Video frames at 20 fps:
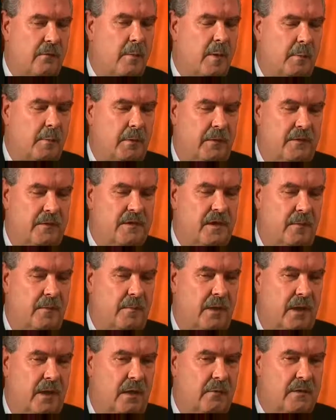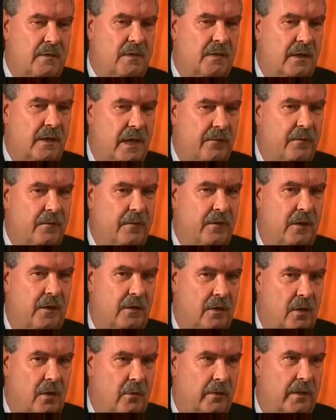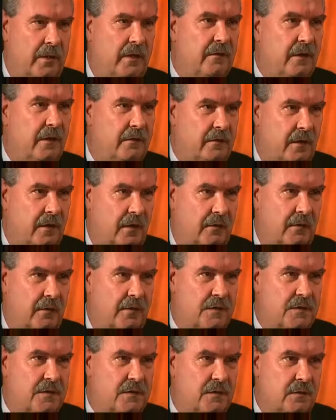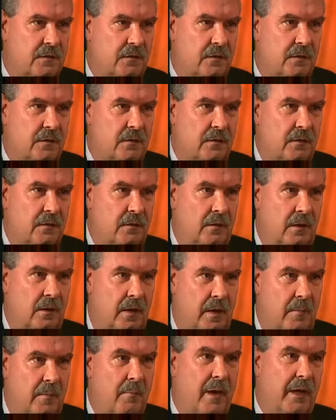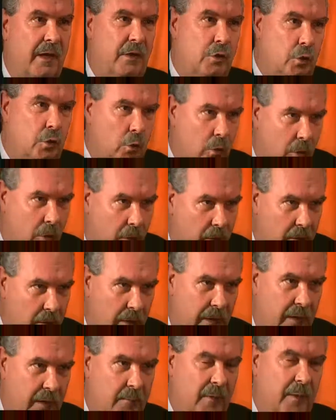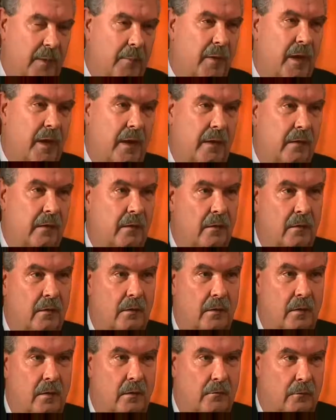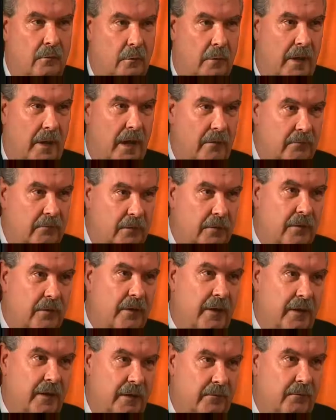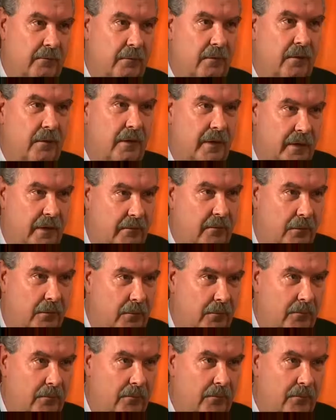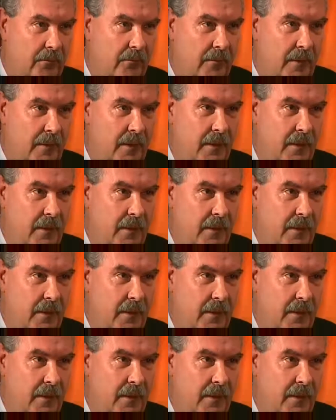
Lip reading: it's hard for people to understand, but I was left alone in that darkness, in my gore and in my pain, forever and ever and ever.